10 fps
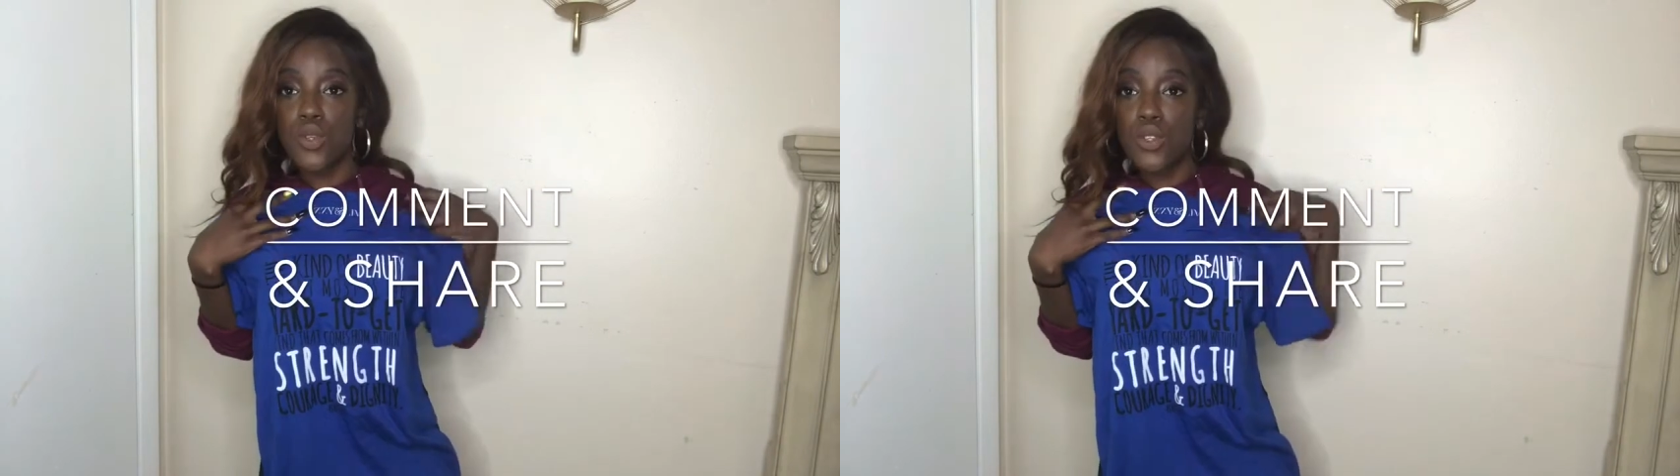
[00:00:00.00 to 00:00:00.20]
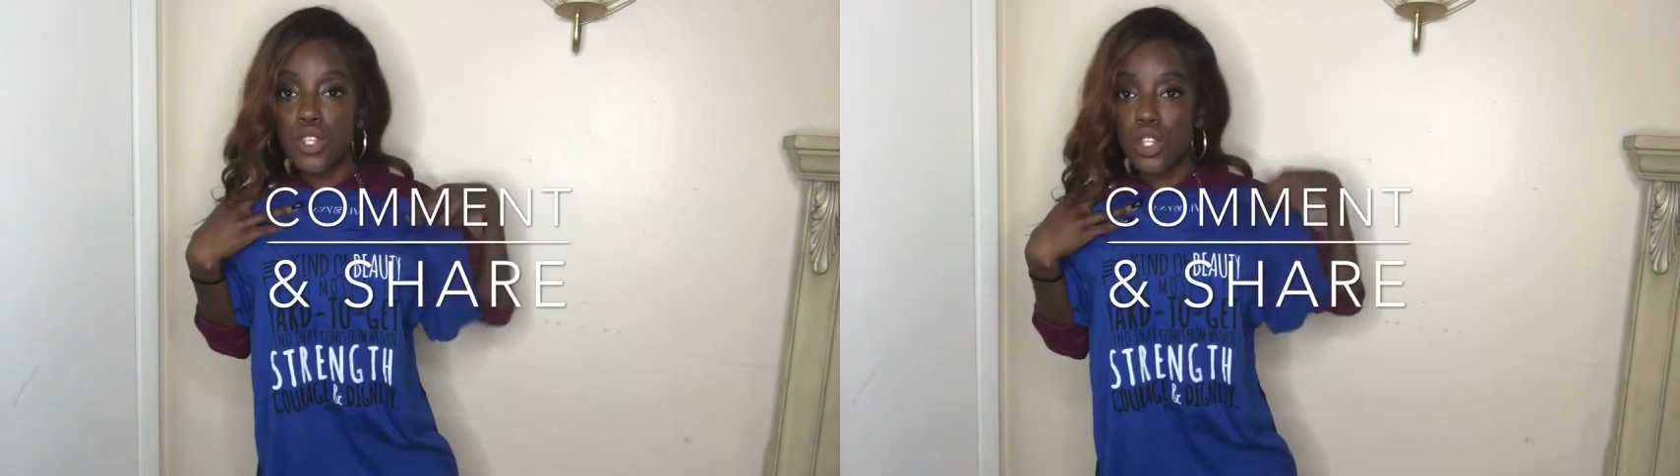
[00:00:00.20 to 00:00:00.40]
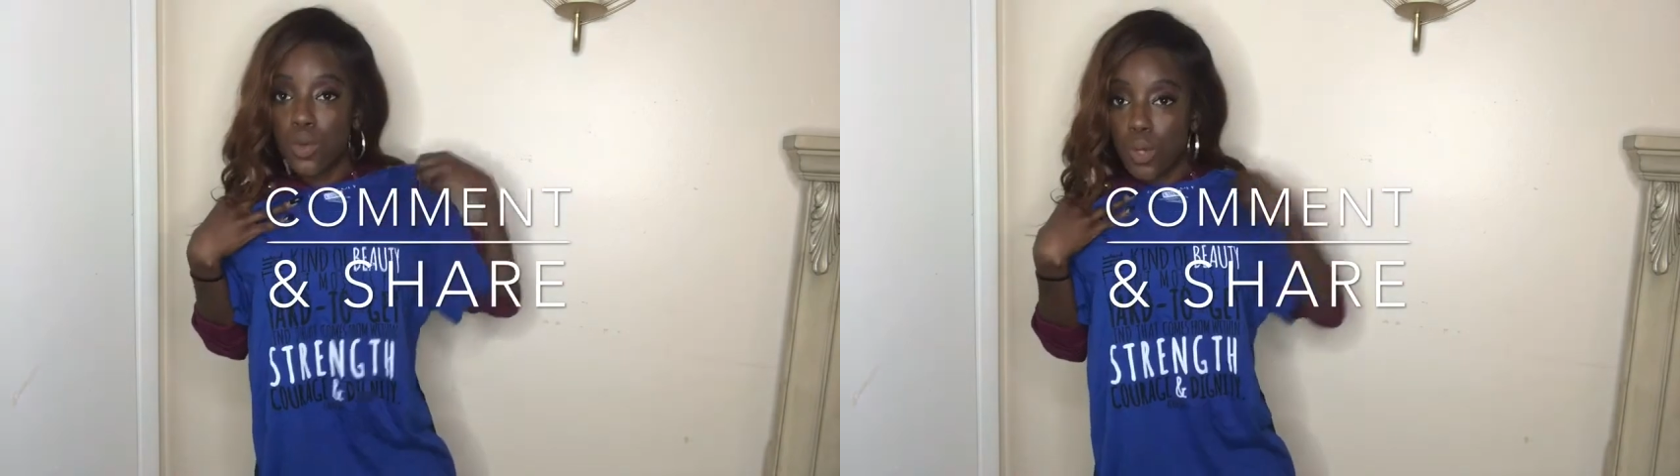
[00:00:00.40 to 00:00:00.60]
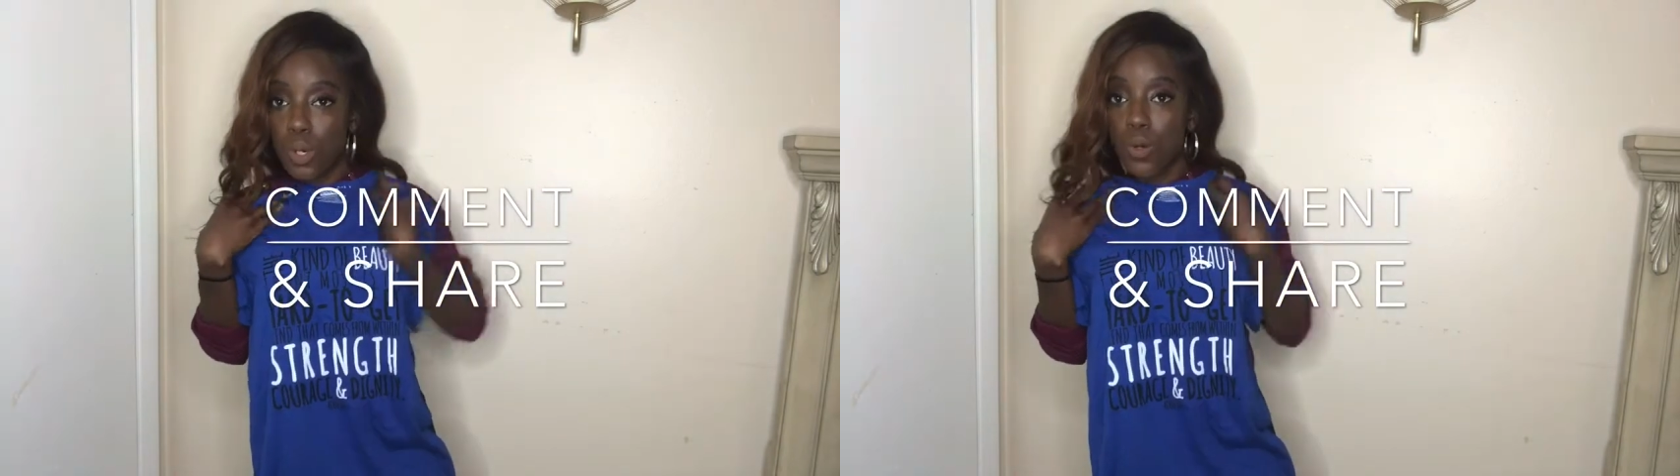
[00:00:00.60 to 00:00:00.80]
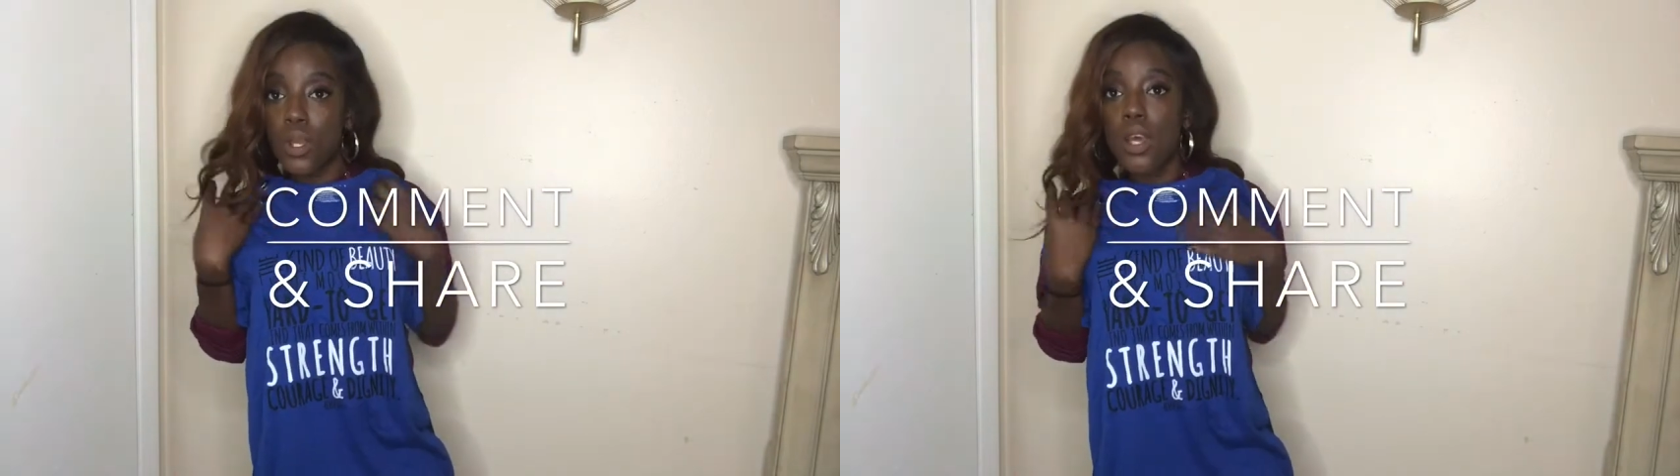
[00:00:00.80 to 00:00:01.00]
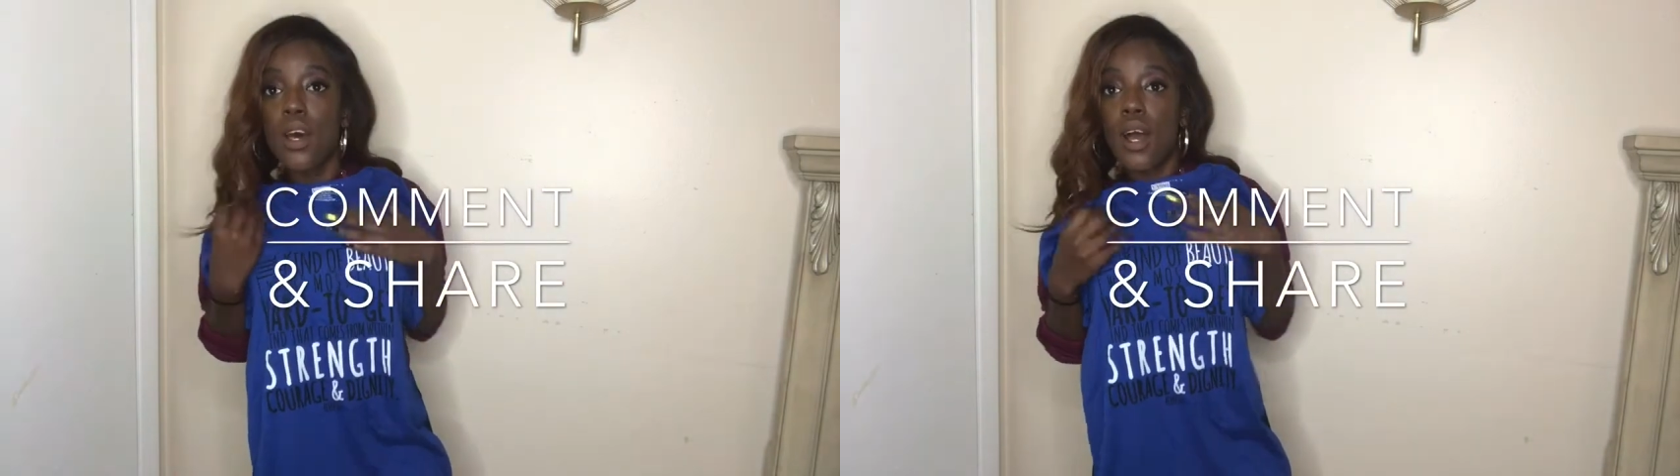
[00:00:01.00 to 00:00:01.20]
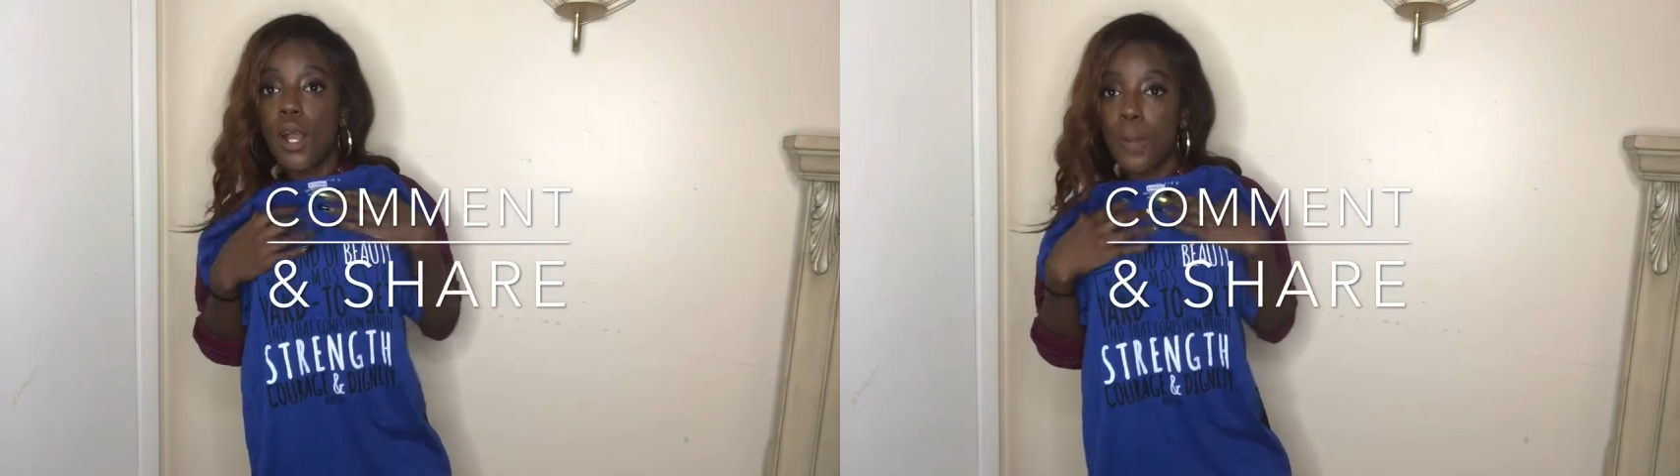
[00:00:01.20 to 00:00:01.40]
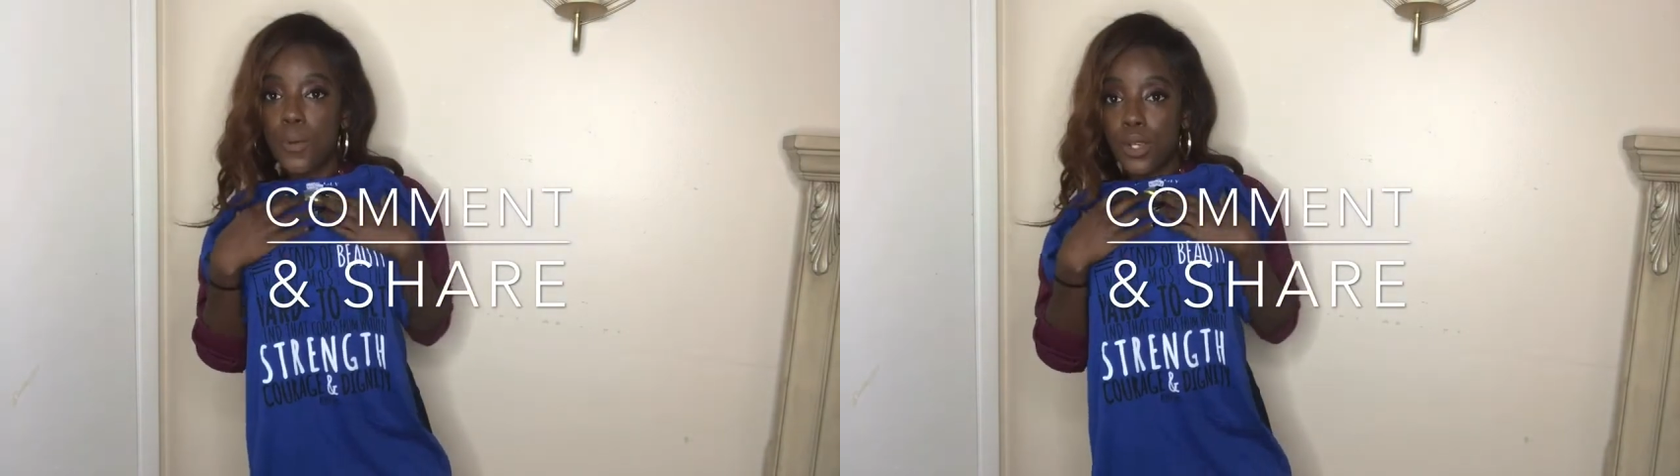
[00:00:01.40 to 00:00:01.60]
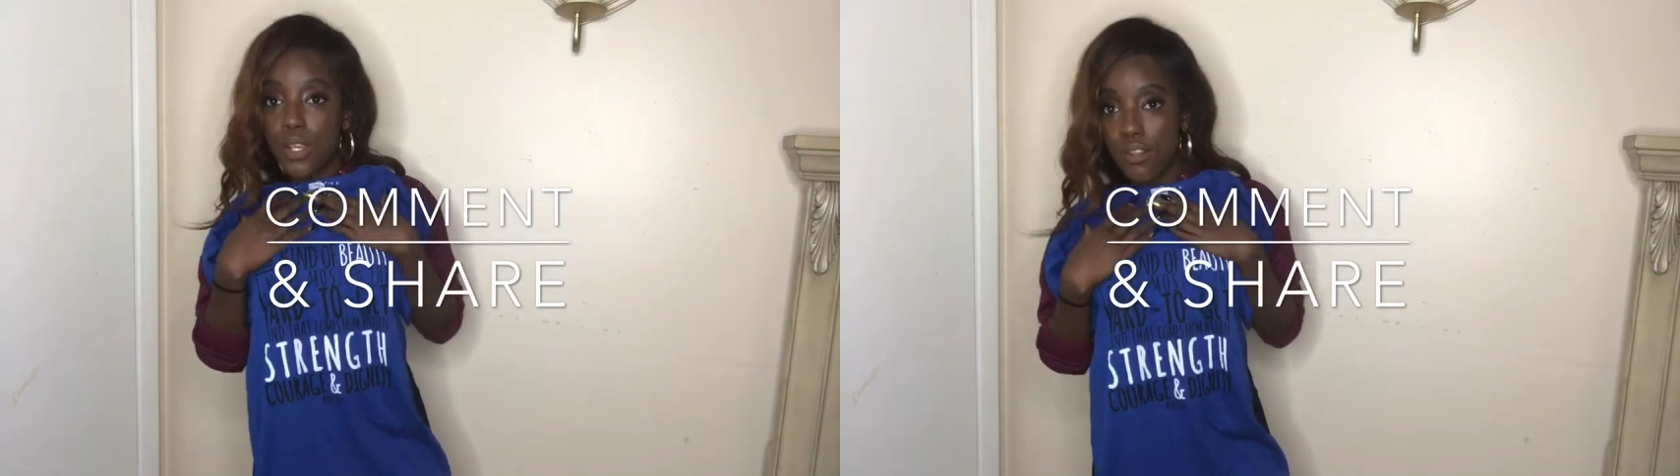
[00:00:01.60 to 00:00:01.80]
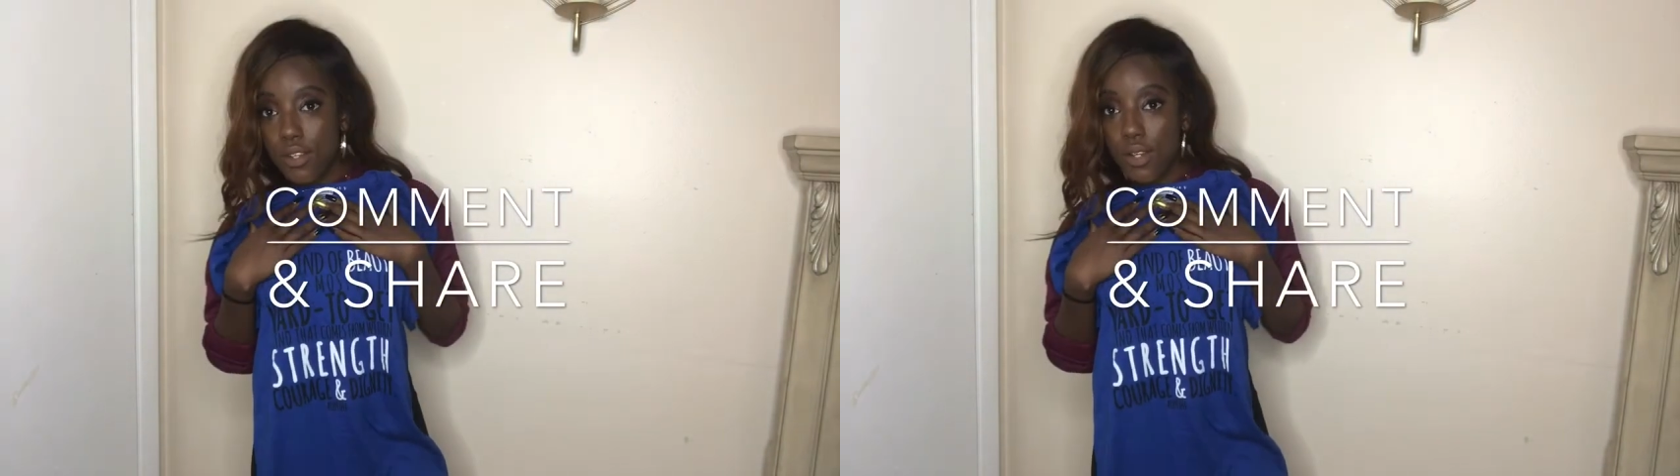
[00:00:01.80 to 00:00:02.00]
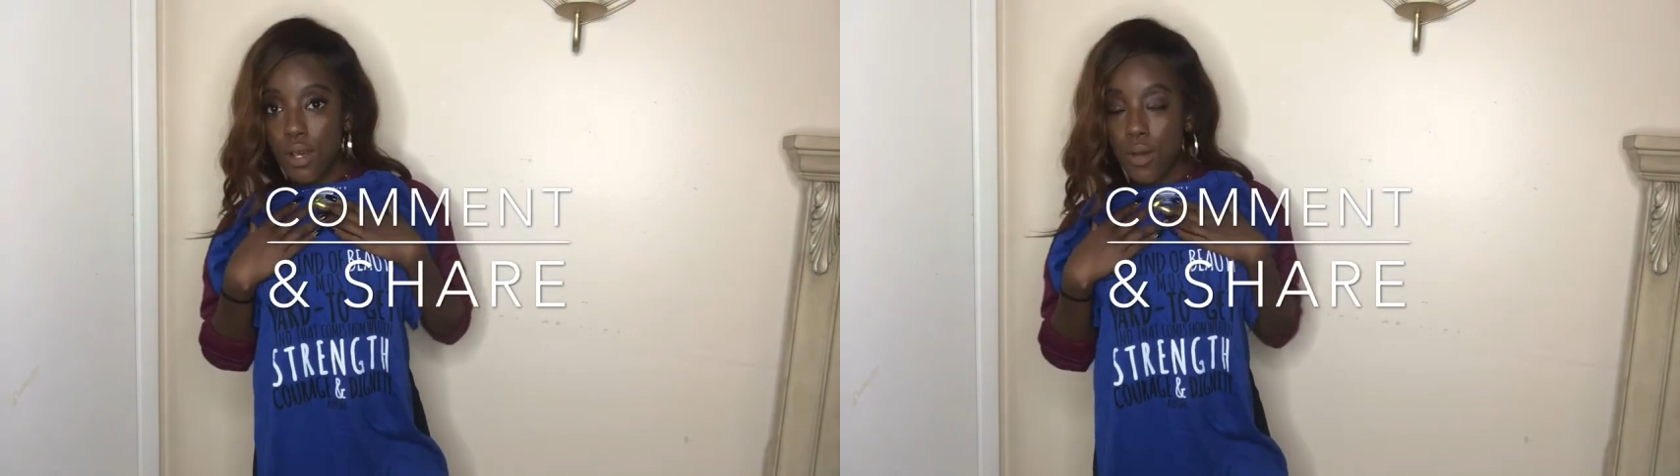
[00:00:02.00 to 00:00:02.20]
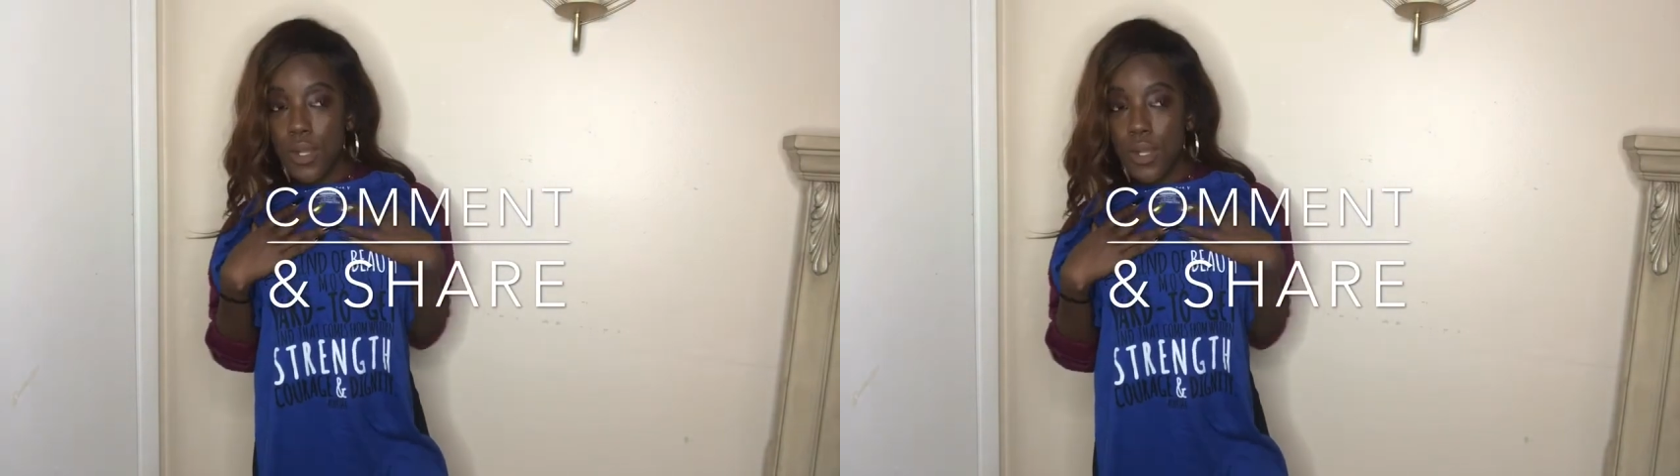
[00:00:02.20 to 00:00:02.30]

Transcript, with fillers: used this quote a couple years ago.